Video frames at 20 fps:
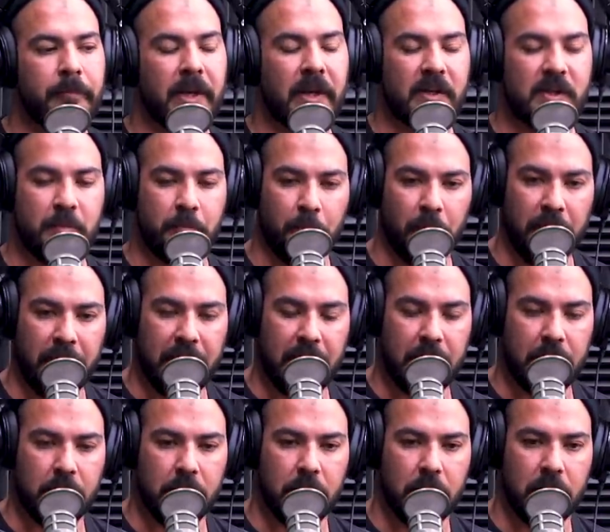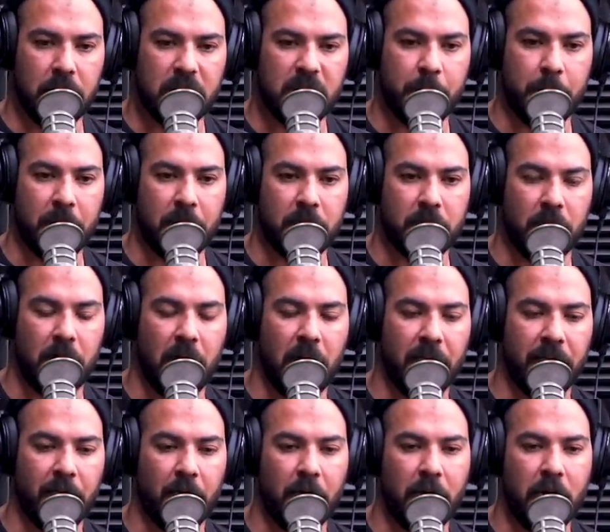explain a spiritual health
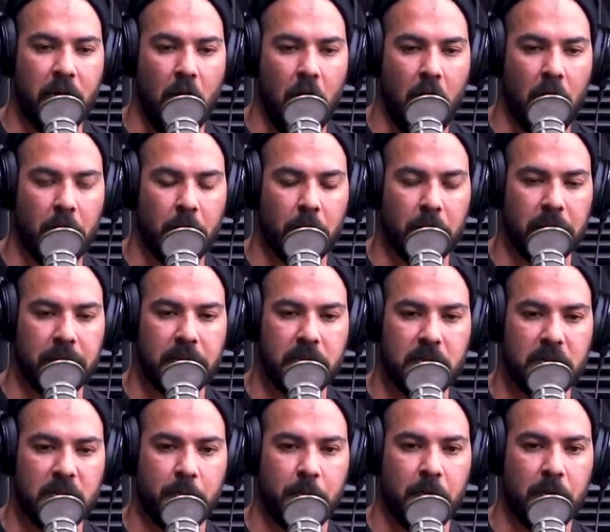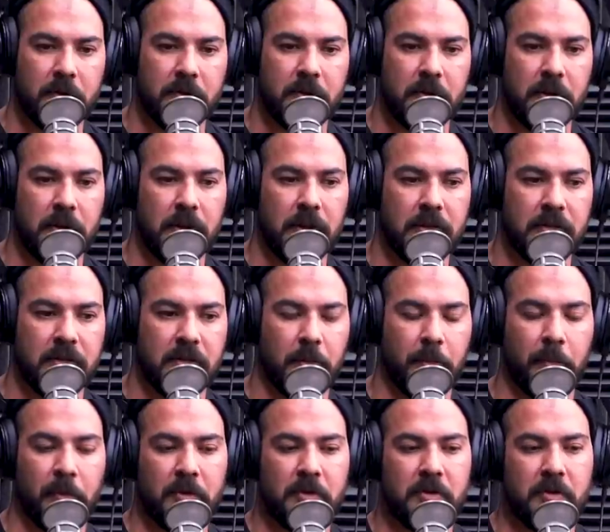for a non-religious person is the
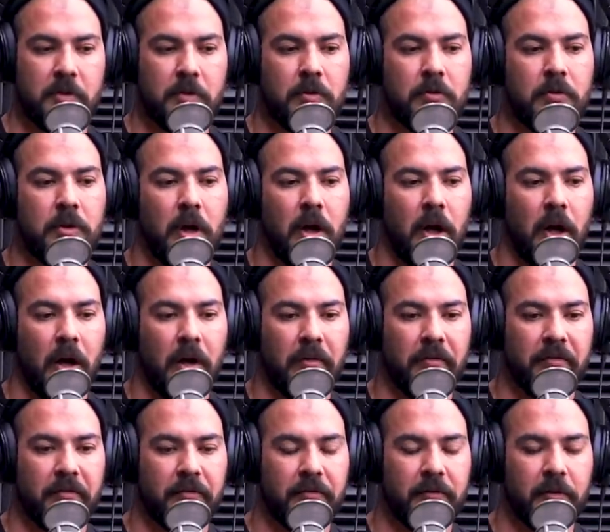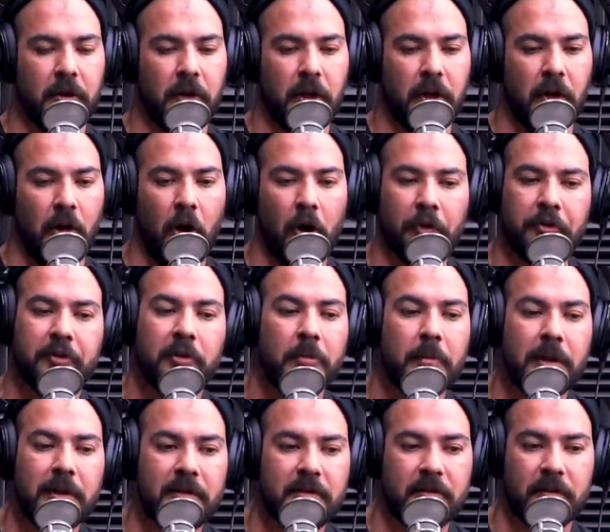pursuit of uh,
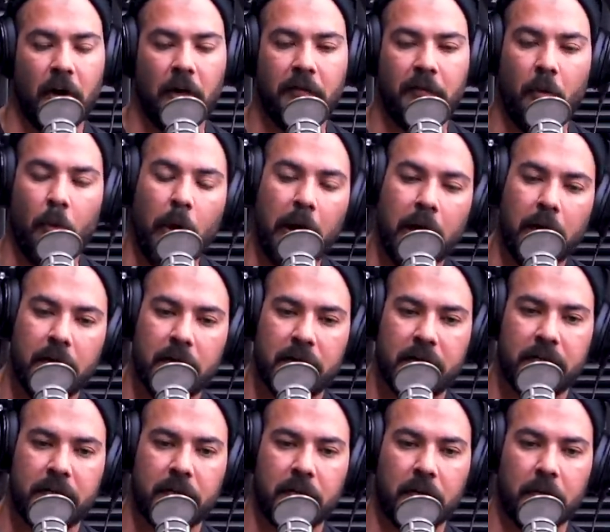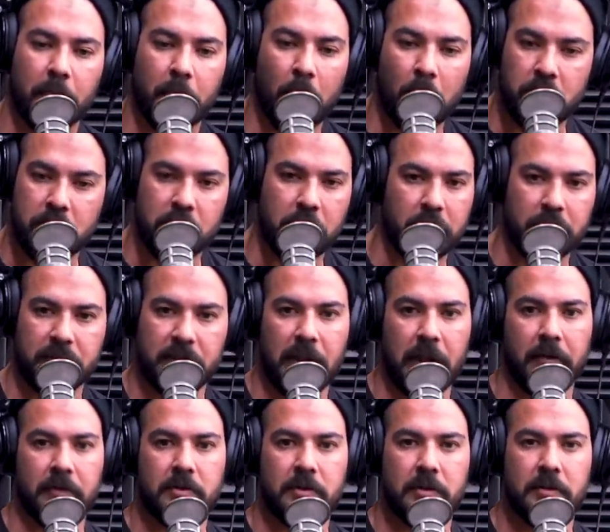ultimate self-awareness, emotional
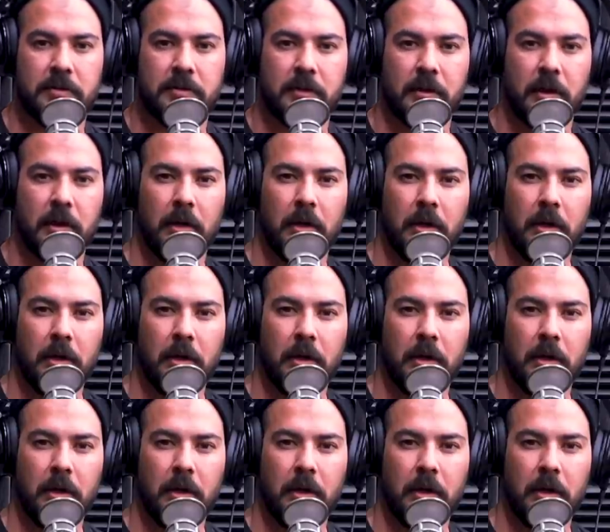intelligence.